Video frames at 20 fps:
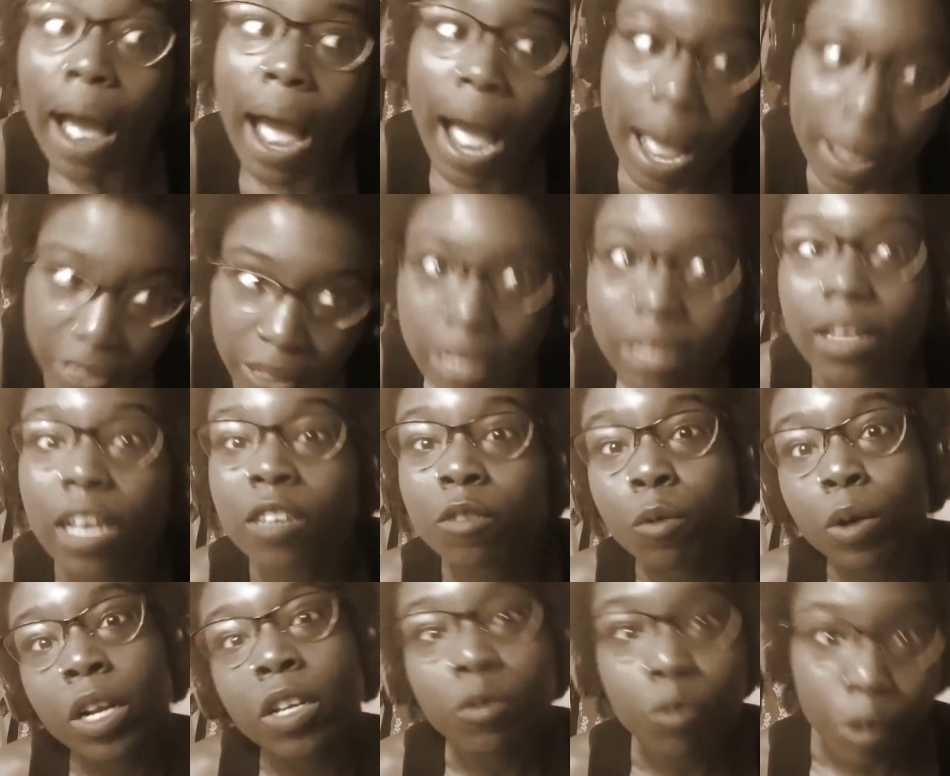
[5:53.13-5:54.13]
I think that's
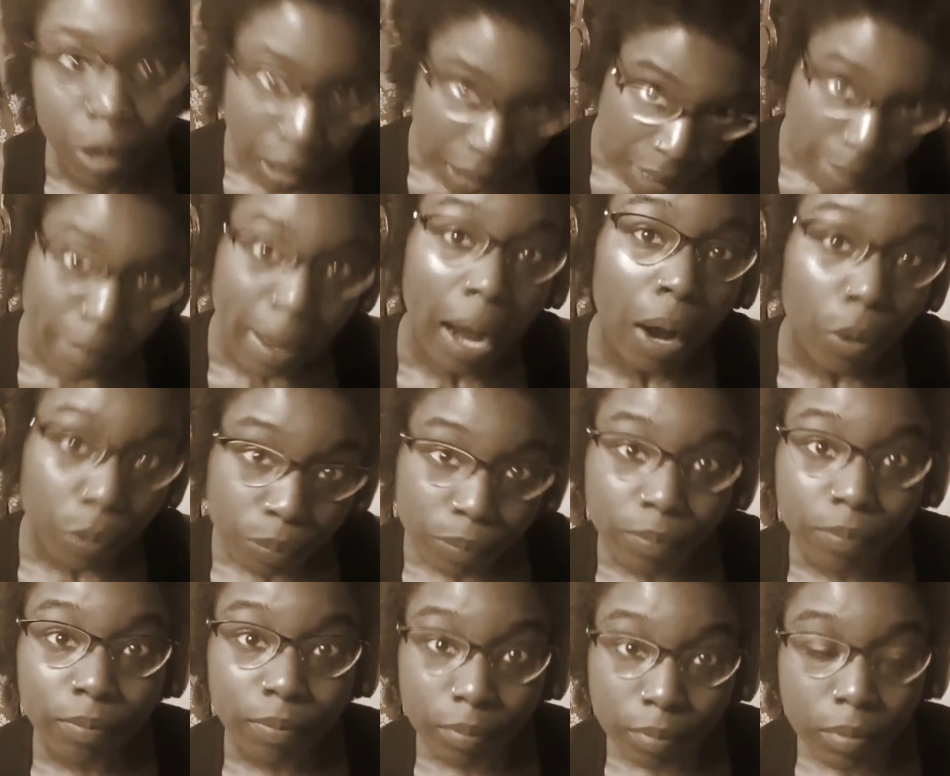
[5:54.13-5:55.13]
what it's really about.
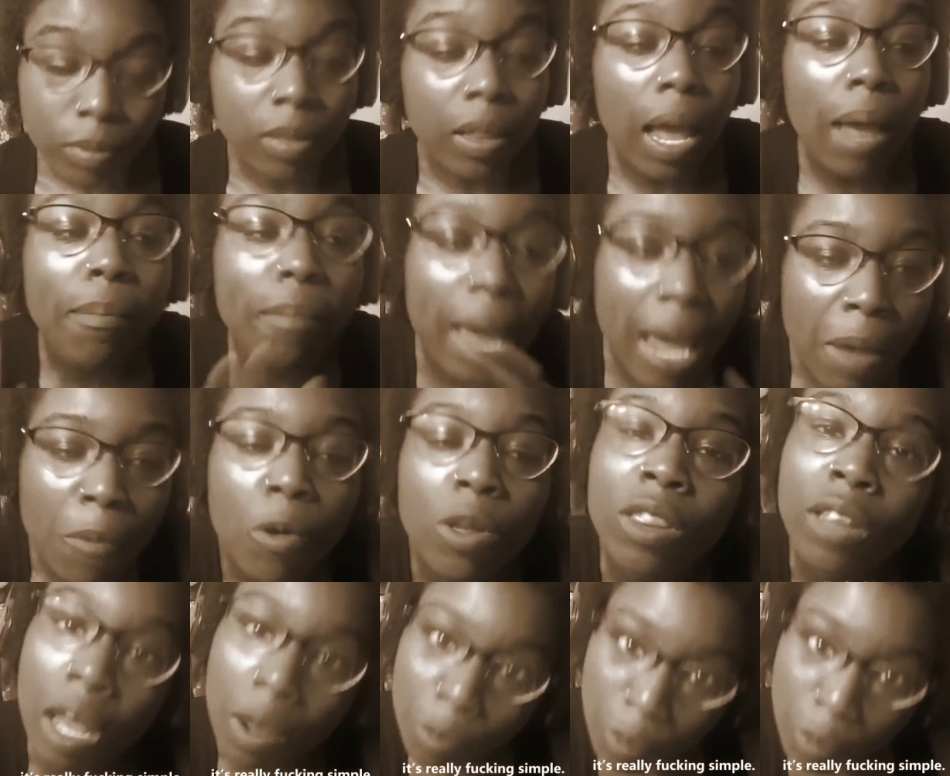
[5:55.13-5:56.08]
They made what they